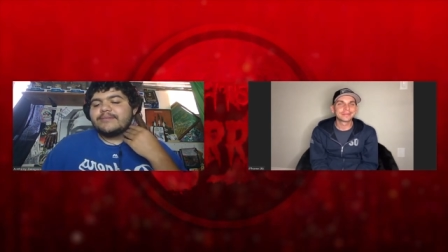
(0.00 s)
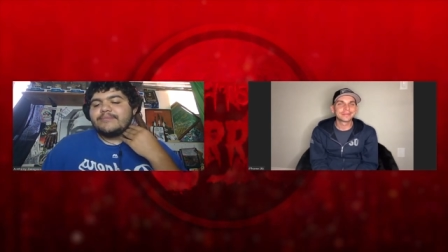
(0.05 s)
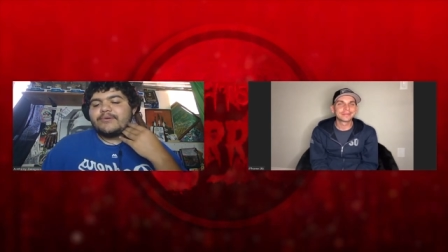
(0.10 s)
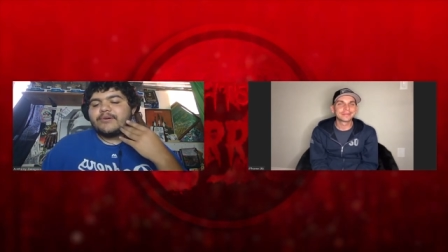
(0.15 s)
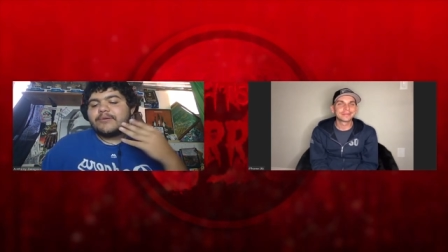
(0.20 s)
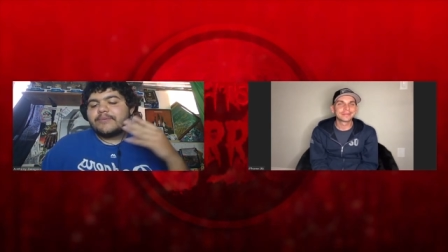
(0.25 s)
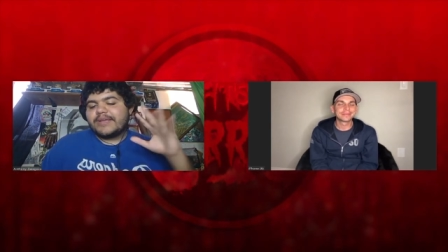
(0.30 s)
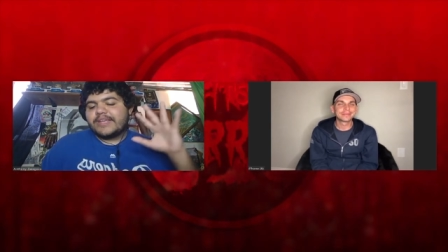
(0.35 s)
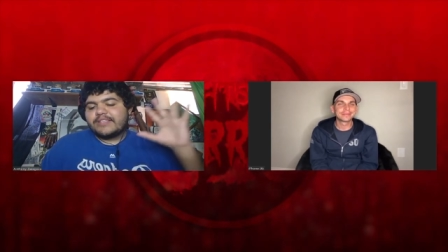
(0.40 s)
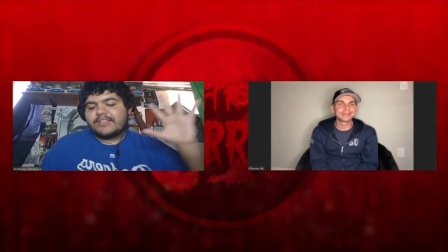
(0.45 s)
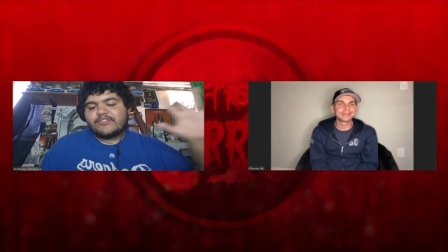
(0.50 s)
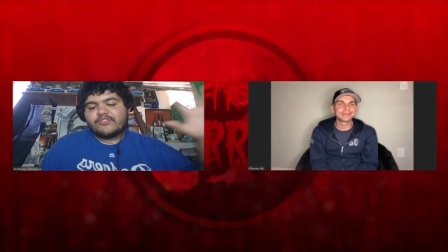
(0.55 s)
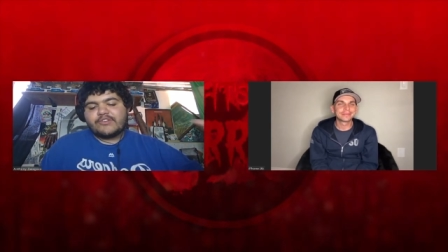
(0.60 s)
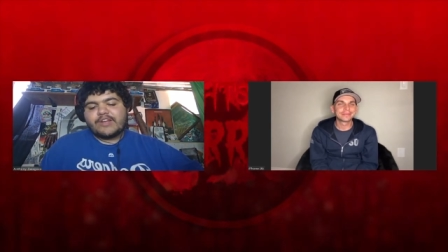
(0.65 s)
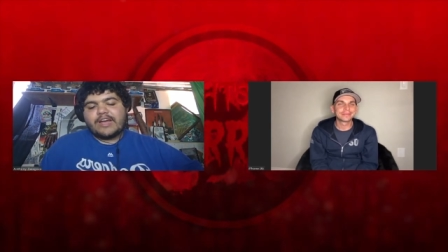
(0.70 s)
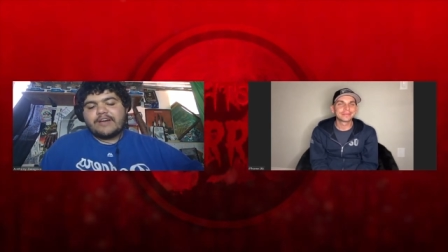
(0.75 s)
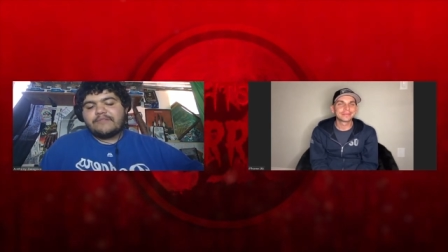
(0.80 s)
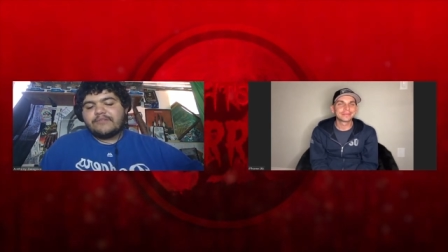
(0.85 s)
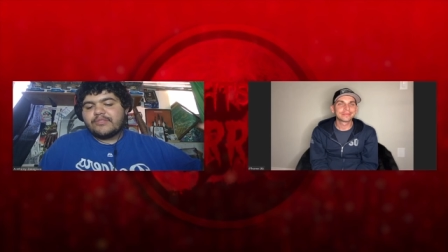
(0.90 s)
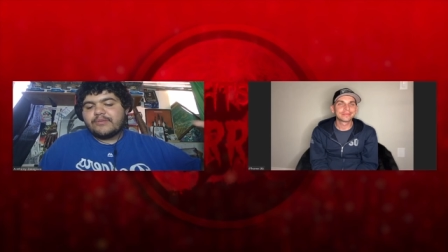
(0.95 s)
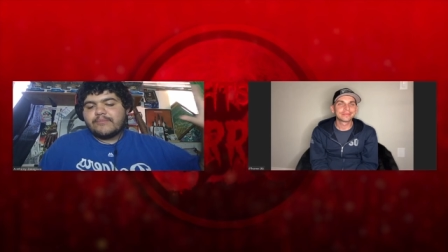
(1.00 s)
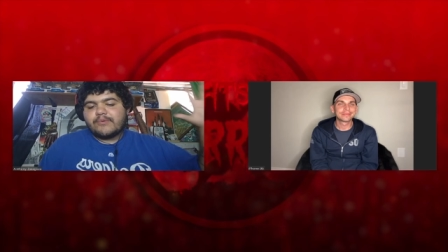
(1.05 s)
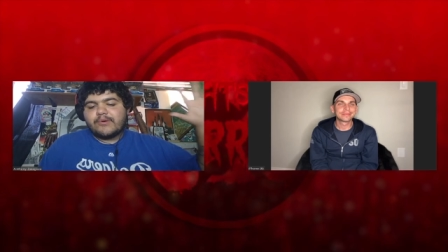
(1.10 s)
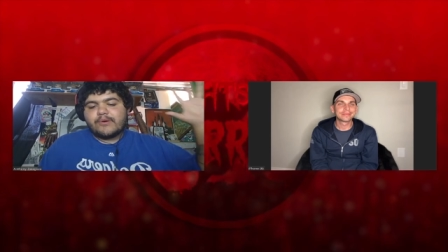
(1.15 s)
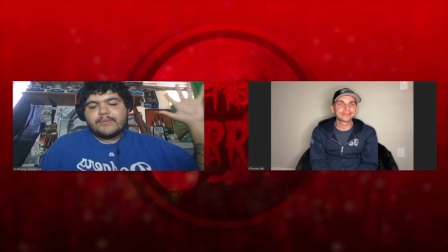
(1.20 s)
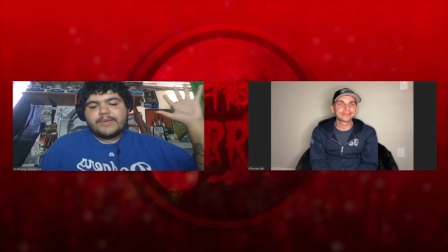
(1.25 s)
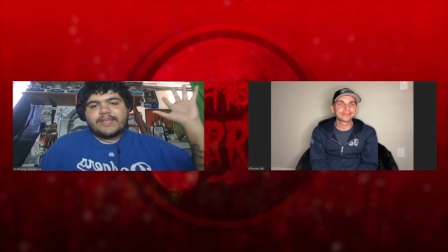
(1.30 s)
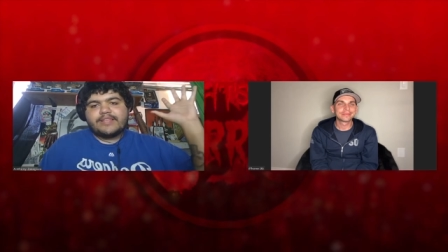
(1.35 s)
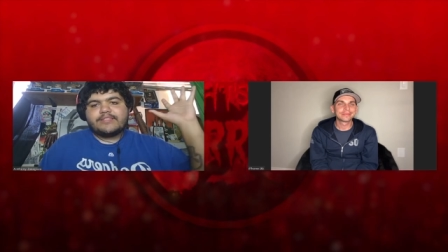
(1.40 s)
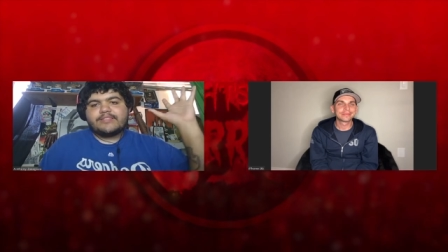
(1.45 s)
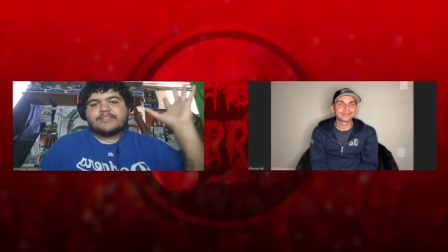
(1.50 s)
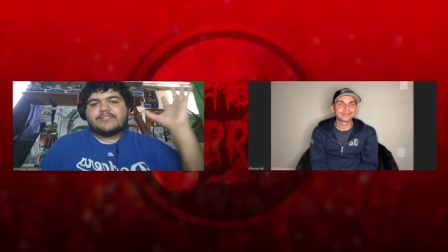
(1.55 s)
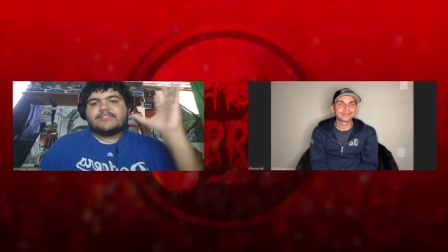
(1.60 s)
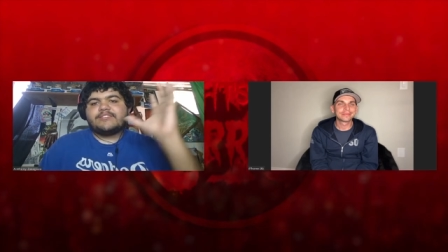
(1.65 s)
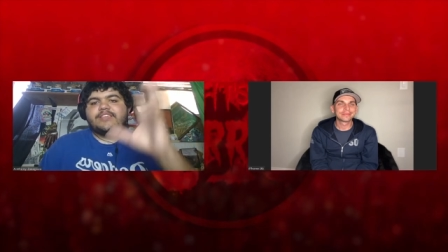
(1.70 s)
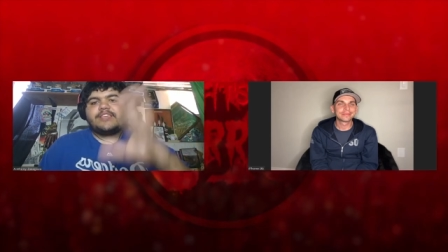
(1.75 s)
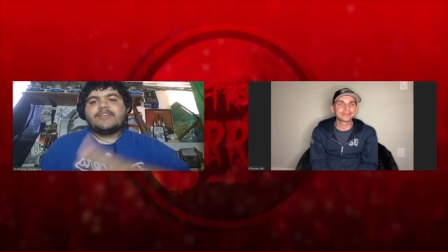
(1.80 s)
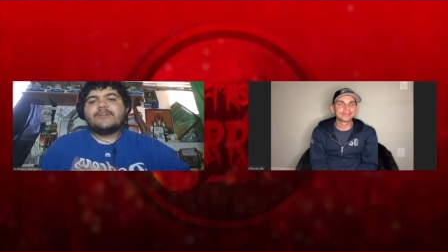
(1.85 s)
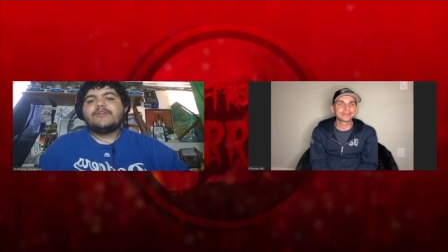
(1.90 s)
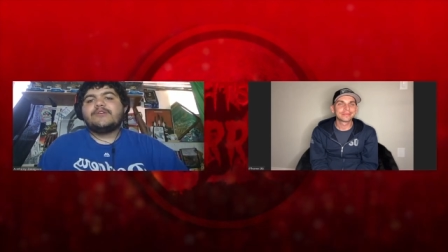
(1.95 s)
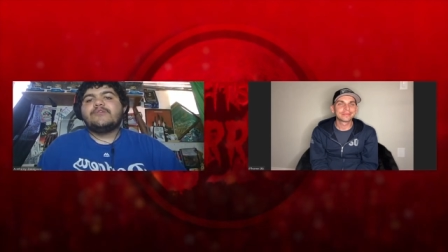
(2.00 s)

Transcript: The more we get to travel, the more we get to see